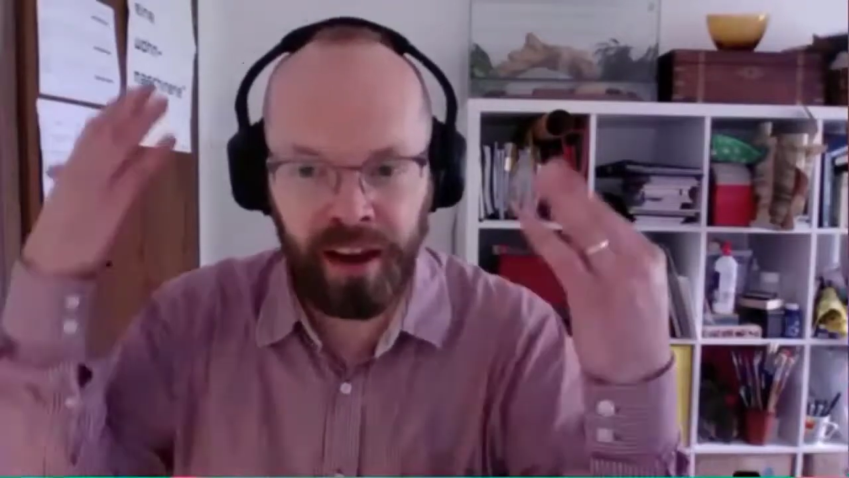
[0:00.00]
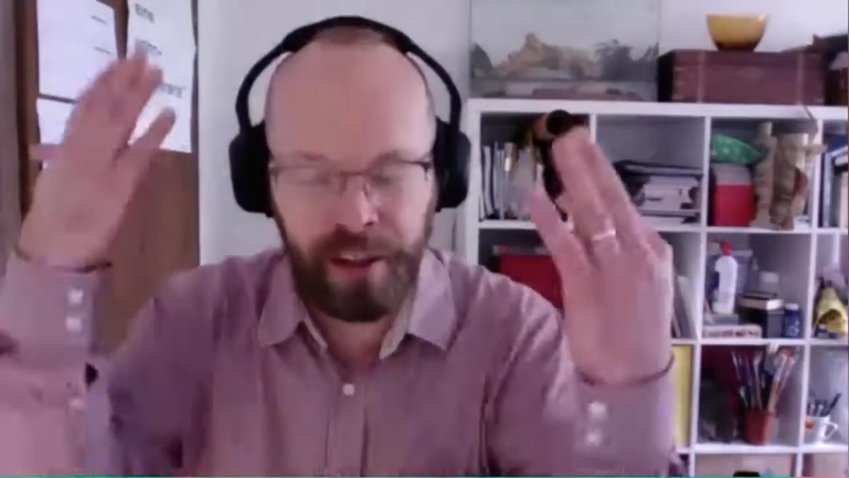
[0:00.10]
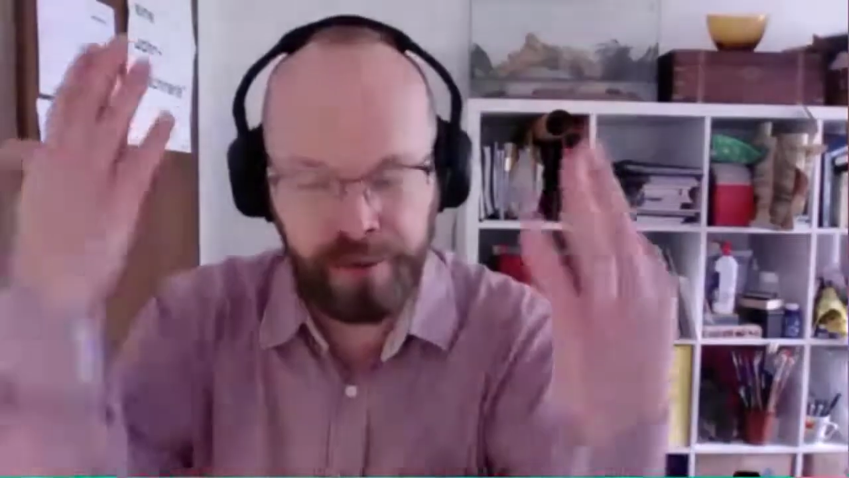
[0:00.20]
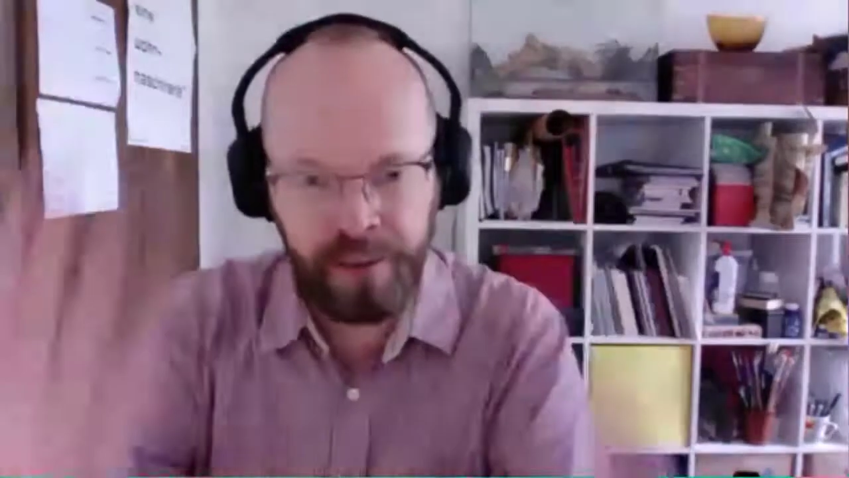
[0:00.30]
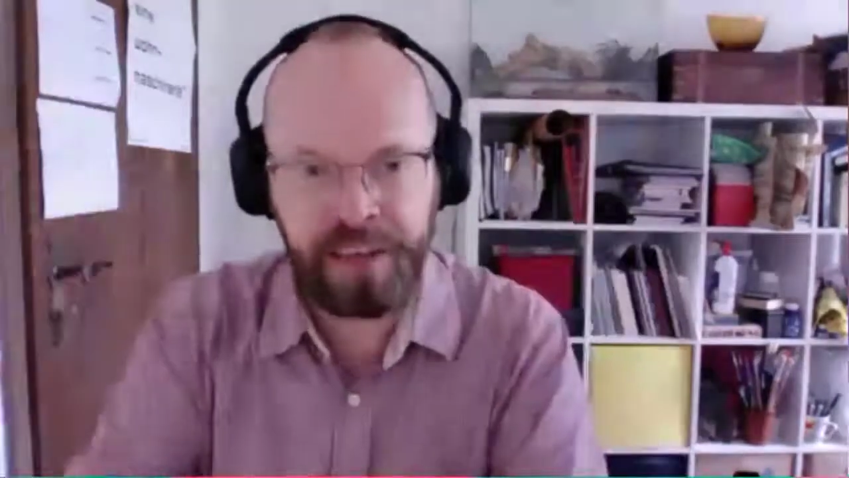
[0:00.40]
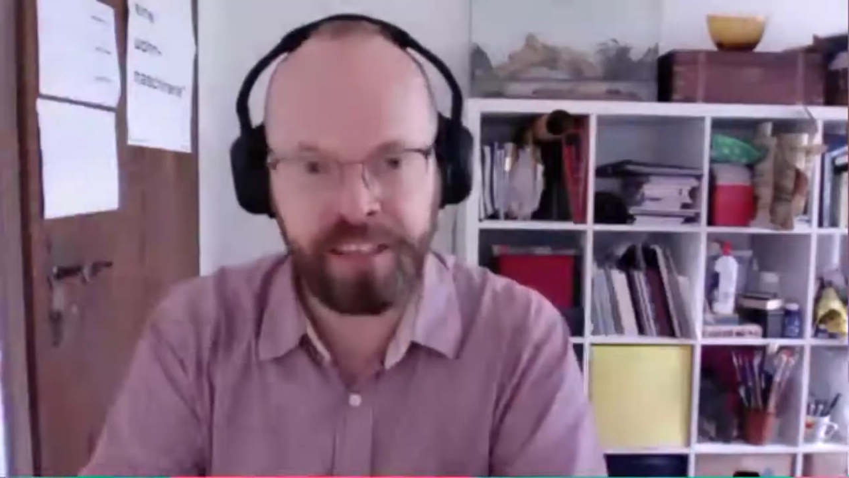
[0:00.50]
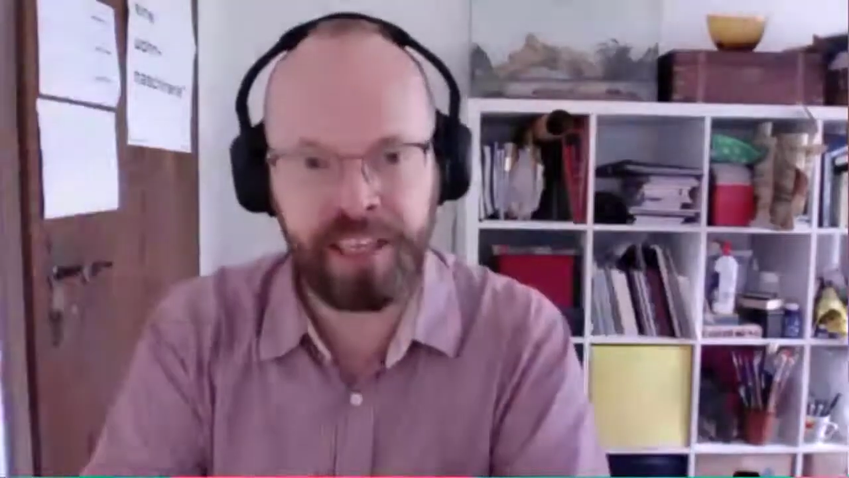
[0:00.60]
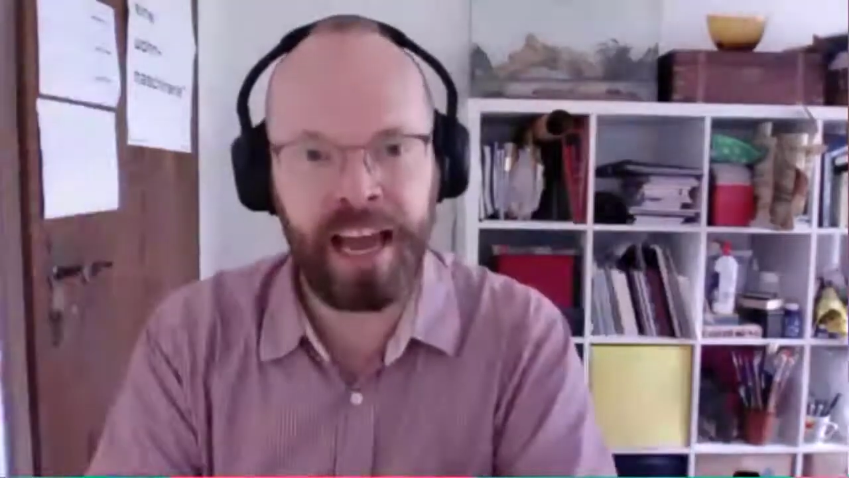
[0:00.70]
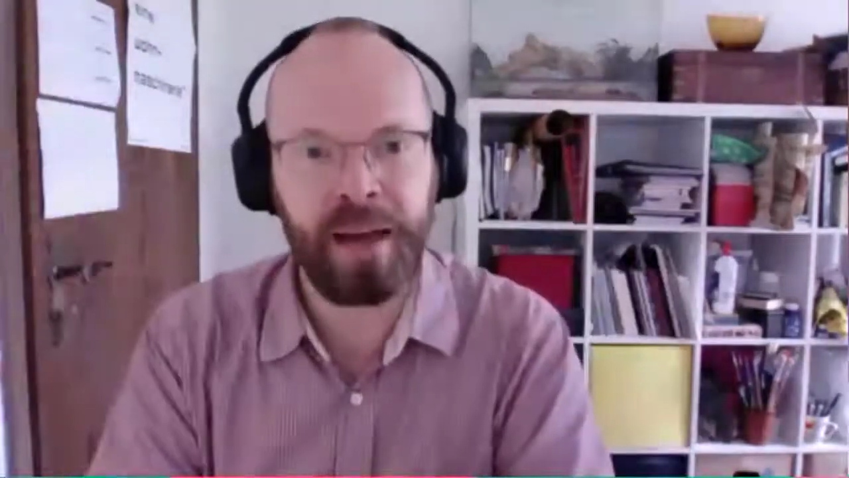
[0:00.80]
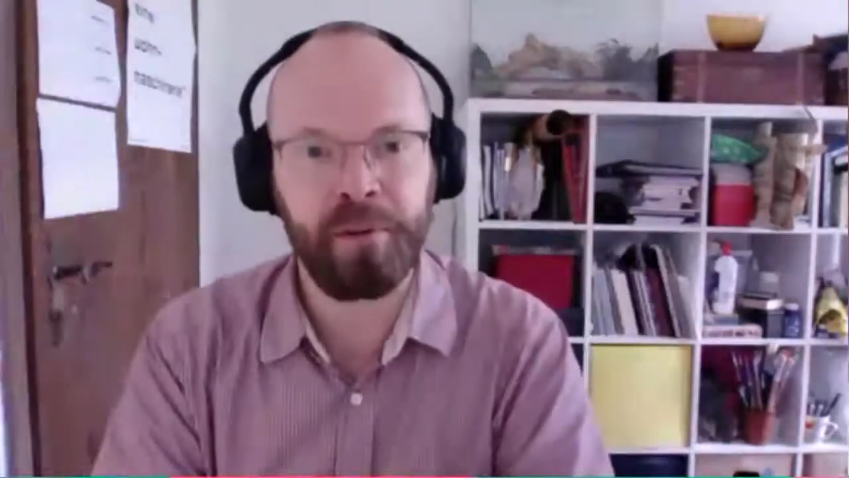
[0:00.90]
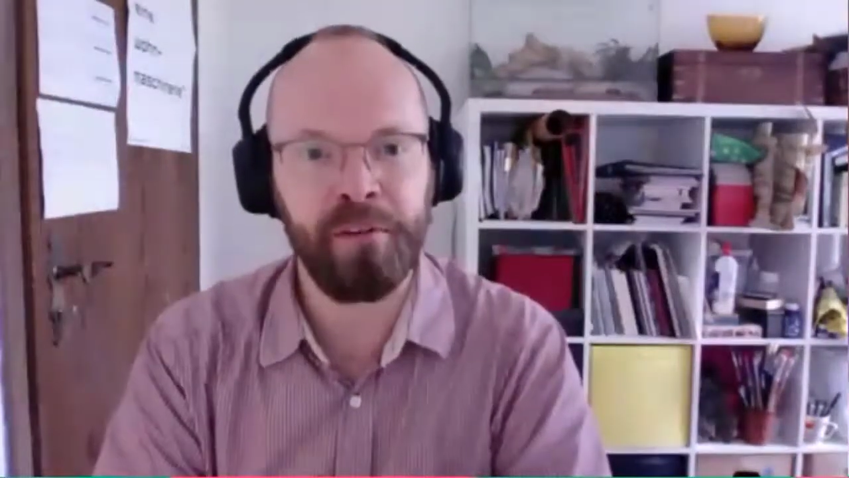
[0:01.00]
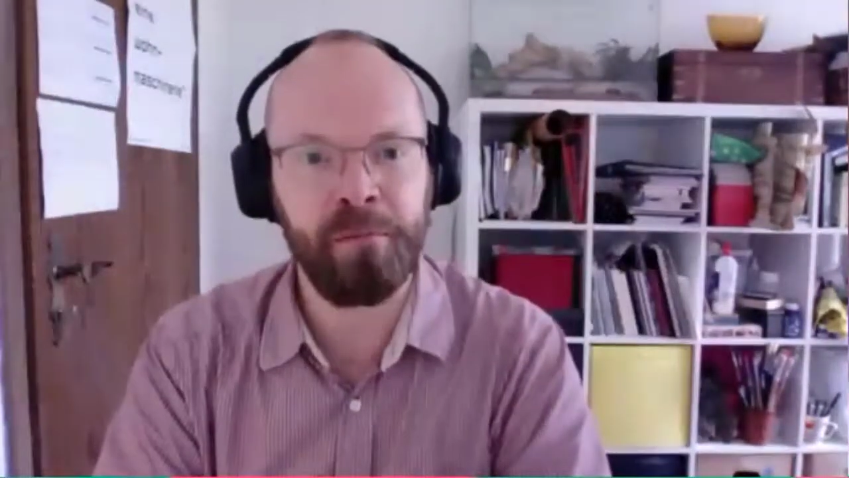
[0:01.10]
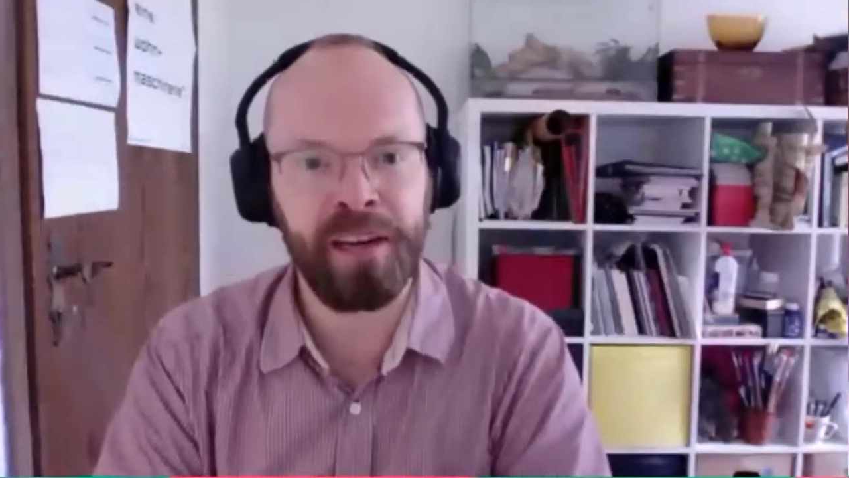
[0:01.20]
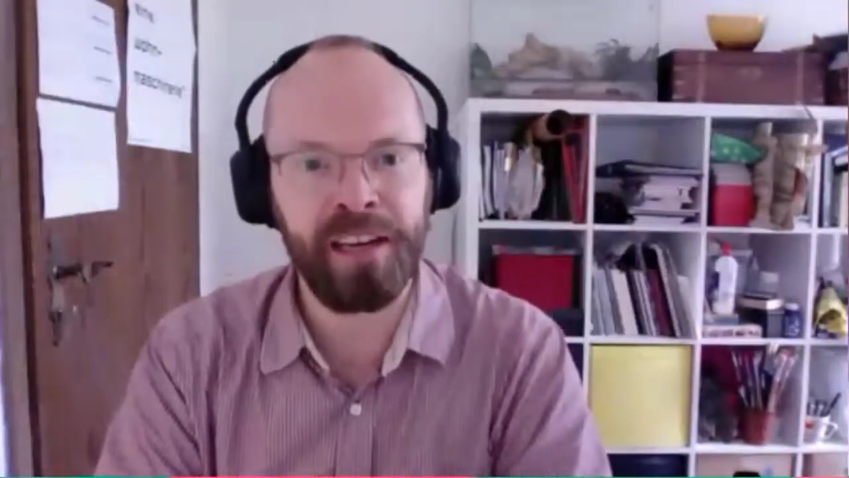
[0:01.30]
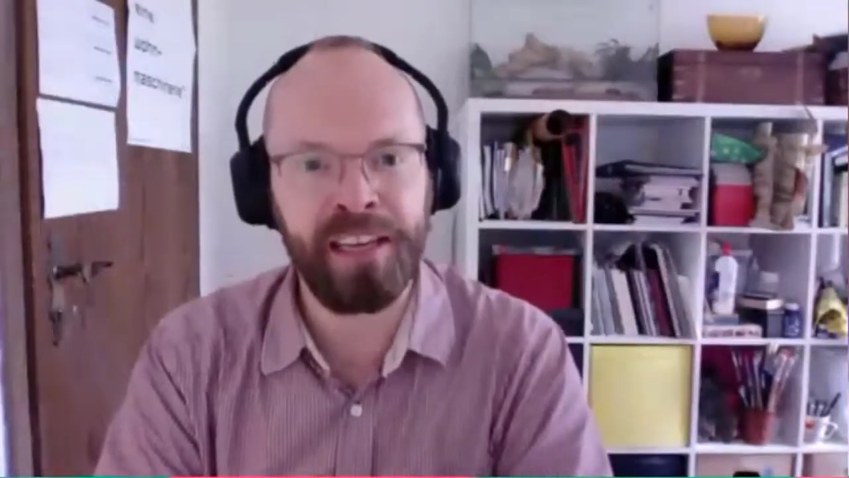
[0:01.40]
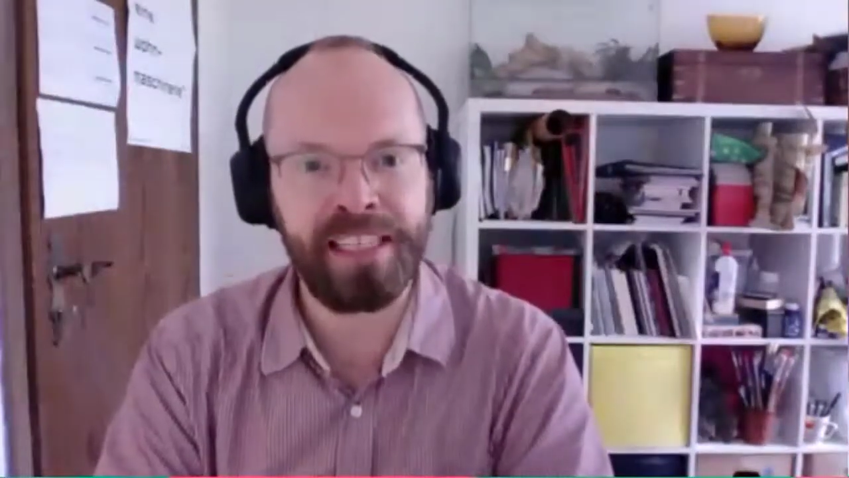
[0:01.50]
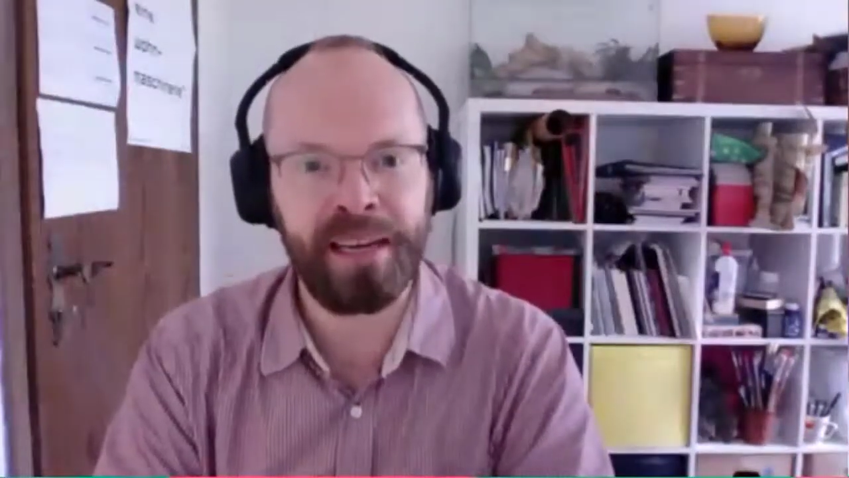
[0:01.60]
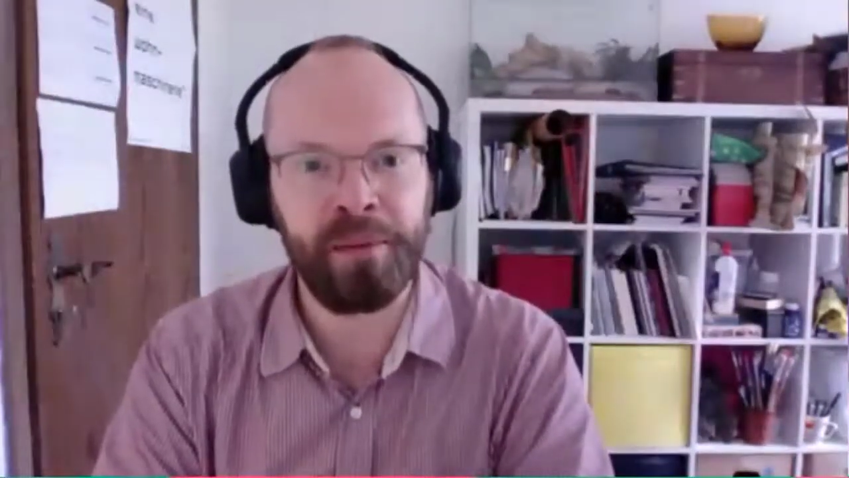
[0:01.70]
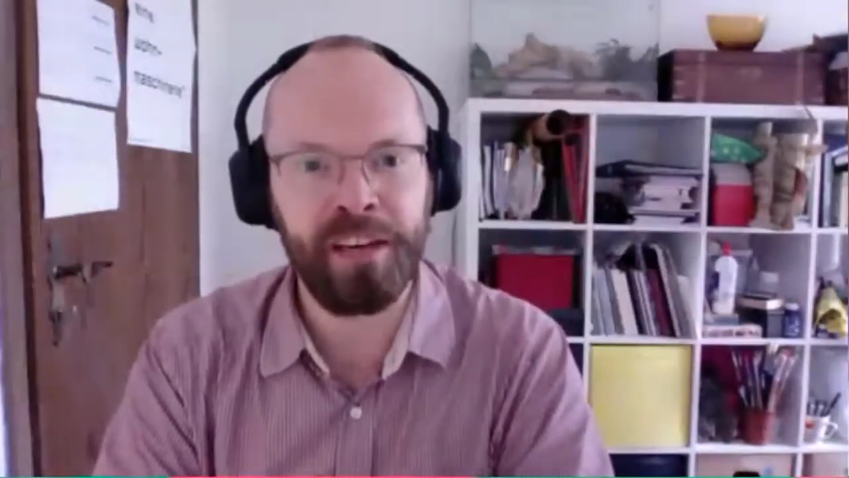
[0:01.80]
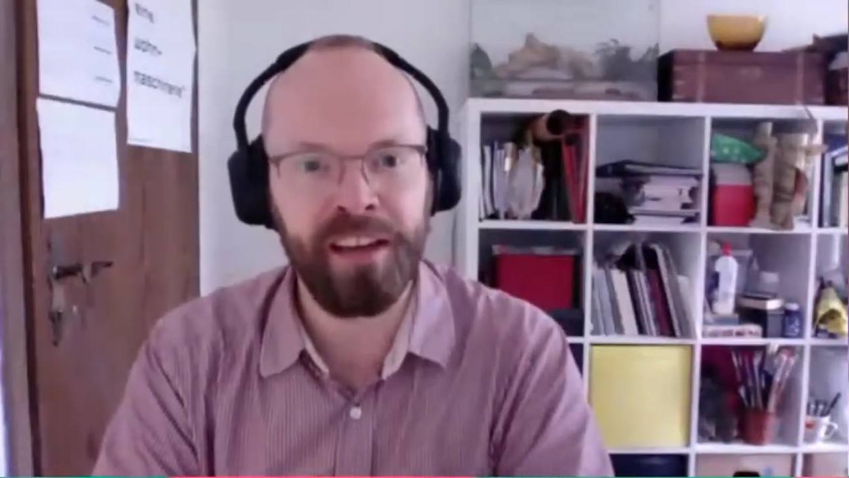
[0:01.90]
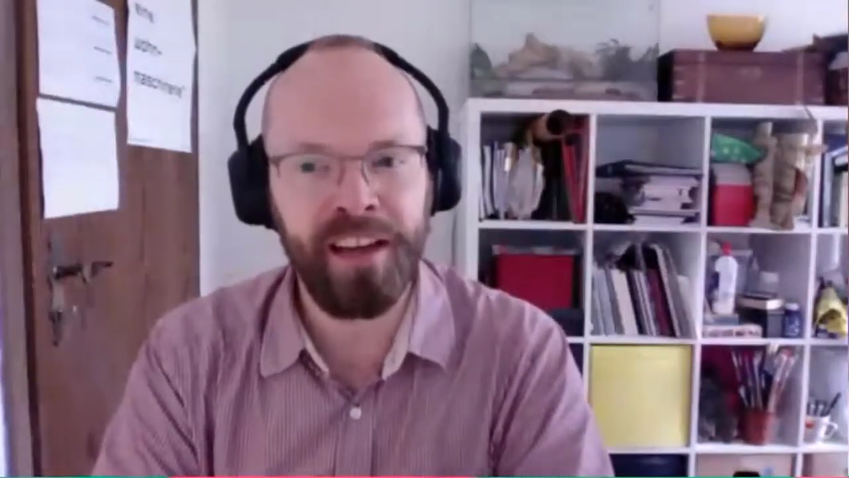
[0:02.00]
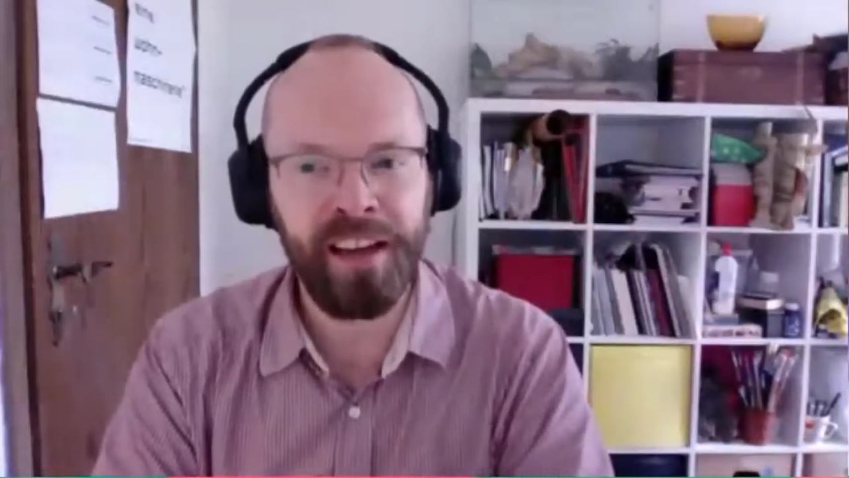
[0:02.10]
and I fell into the lap of my examiner,